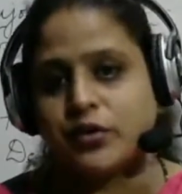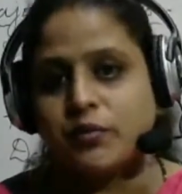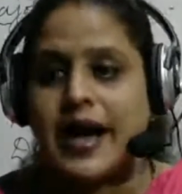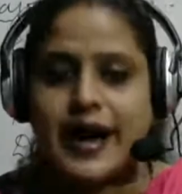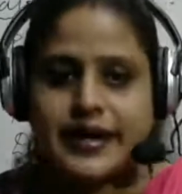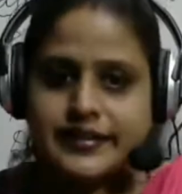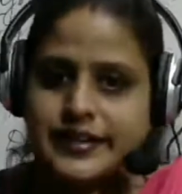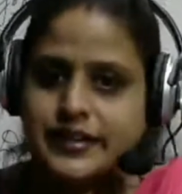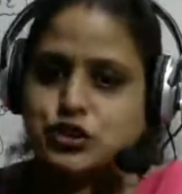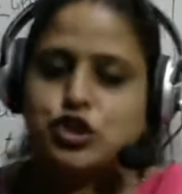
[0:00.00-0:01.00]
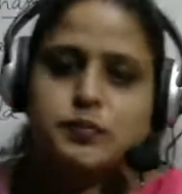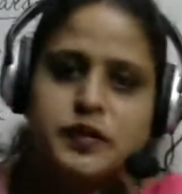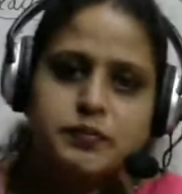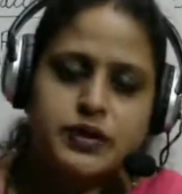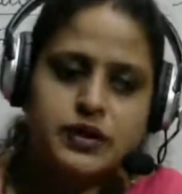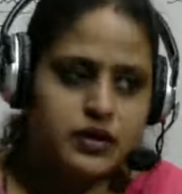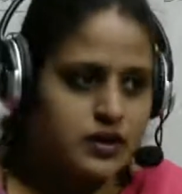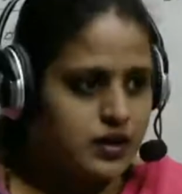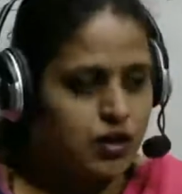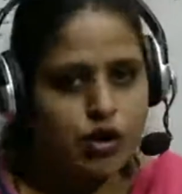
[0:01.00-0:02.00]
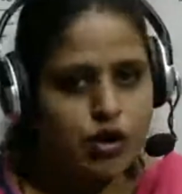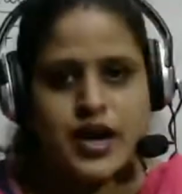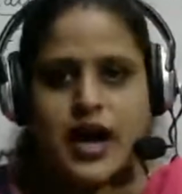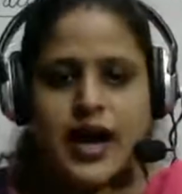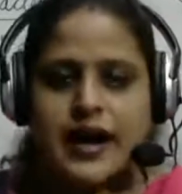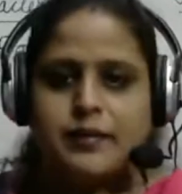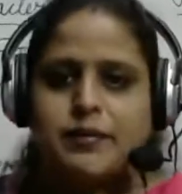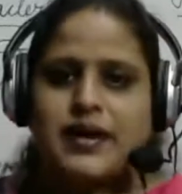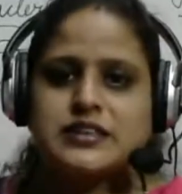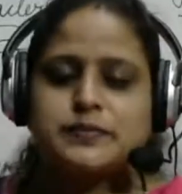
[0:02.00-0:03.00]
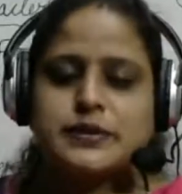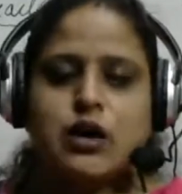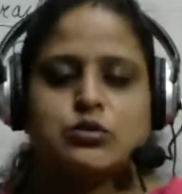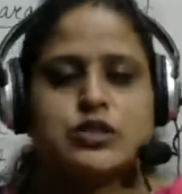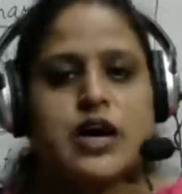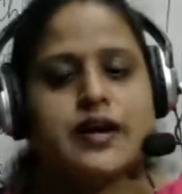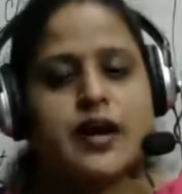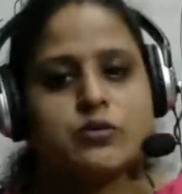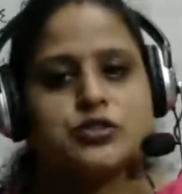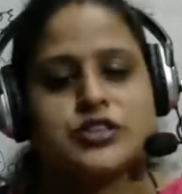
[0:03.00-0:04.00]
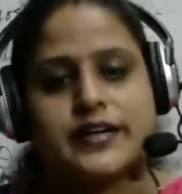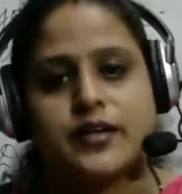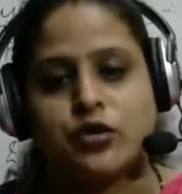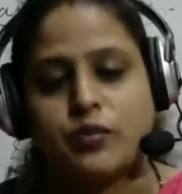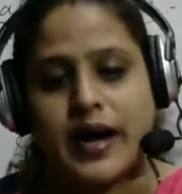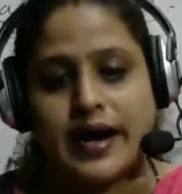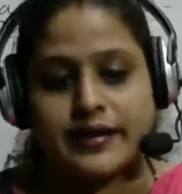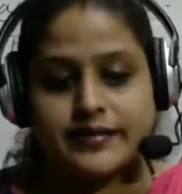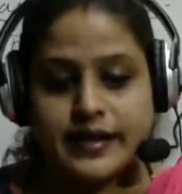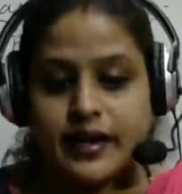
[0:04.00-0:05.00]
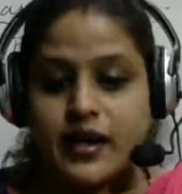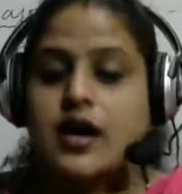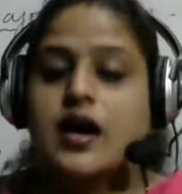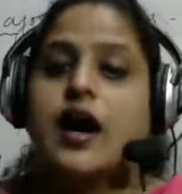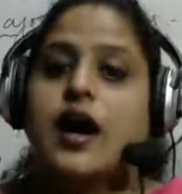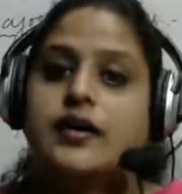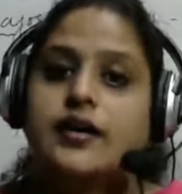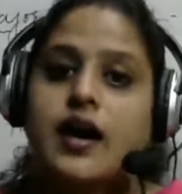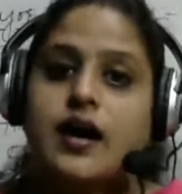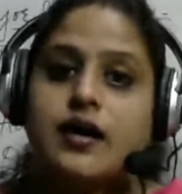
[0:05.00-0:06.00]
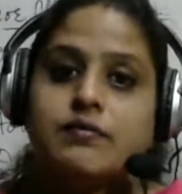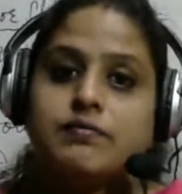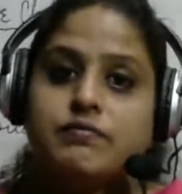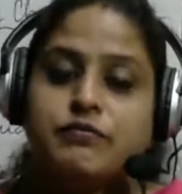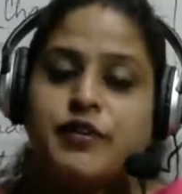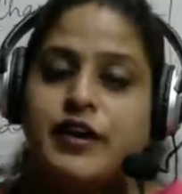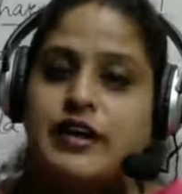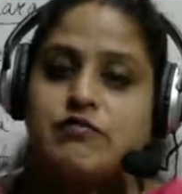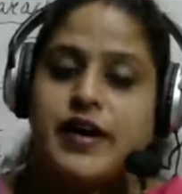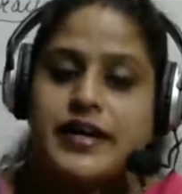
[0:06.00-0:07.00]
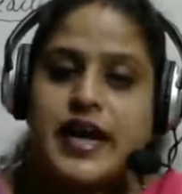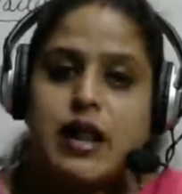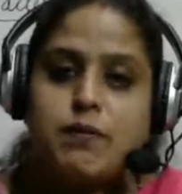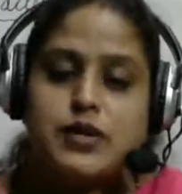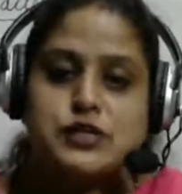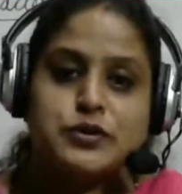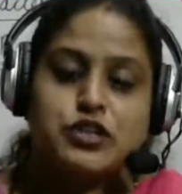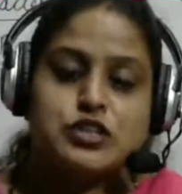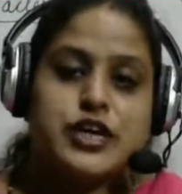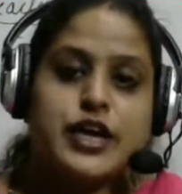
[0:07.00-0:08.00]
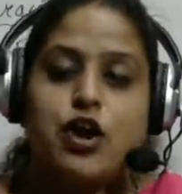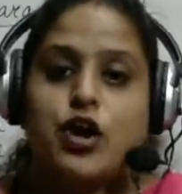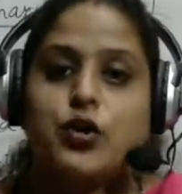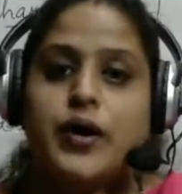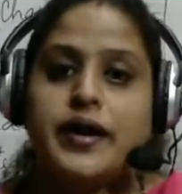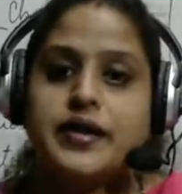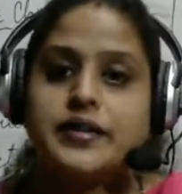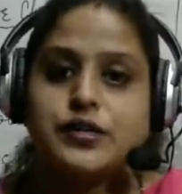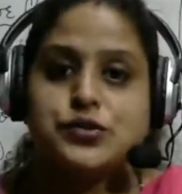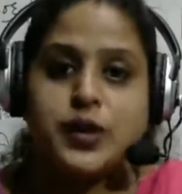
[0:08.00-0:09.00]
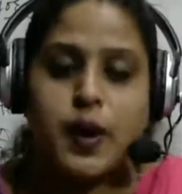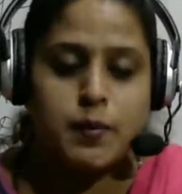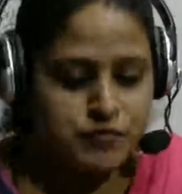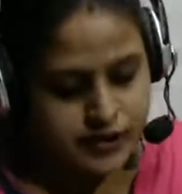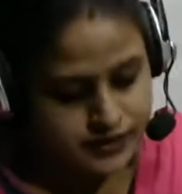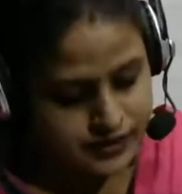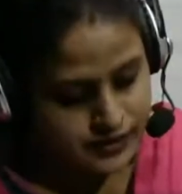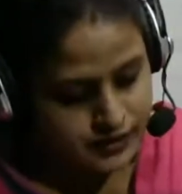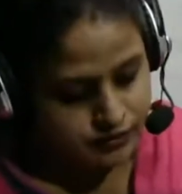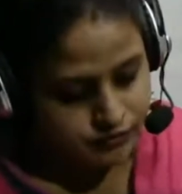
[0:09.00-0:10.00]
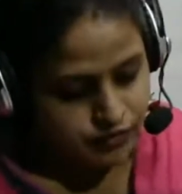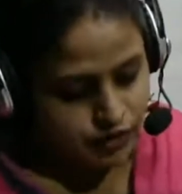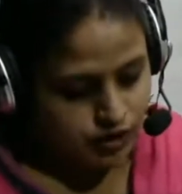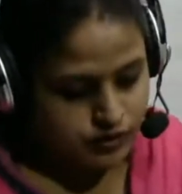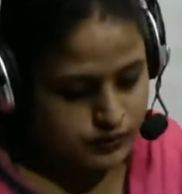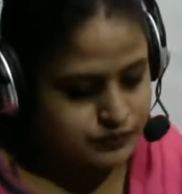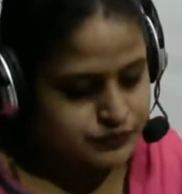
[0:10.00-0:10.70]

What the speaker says: And these two people, Oda and Pasipataut, are outside the room, and they are feeling very helpless because they cannot do anything to comfort Fogg.